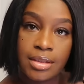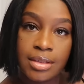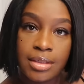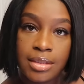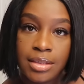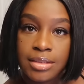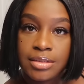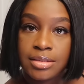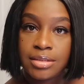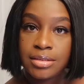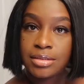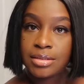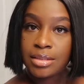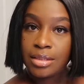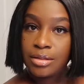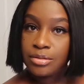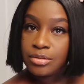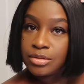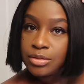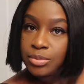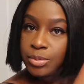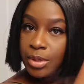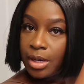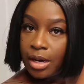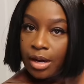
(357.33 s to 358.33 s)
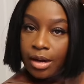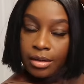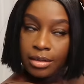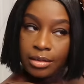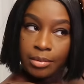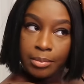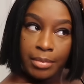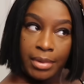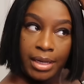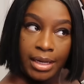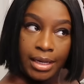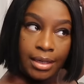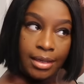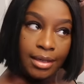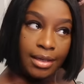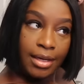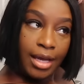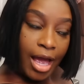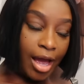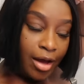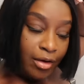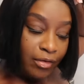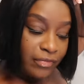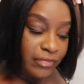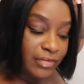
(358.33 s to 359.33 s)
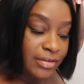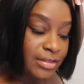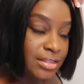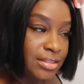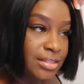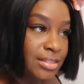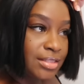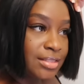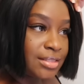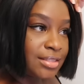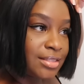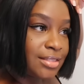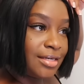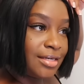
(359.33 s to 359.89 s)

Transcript: It just goes with all of my outfits and